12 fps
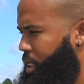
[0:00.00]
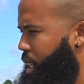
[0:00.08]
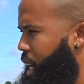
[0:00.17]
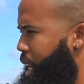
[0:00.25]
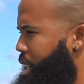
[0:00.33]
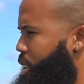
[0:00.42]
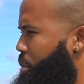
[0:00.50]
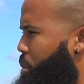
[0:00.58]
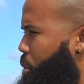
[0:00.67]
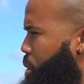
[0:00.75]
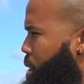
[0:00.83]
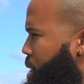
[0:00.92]
little
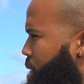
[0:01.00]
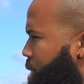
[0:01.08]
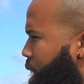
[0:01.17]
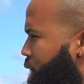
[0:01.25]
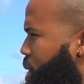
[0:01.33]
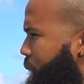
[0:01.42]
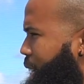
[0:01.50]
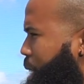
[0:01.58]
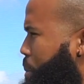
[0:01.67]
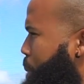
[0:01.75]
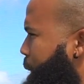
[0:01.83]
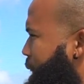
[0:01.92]
more, I don't want to say
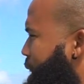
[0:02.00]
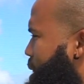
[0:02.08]
bitter,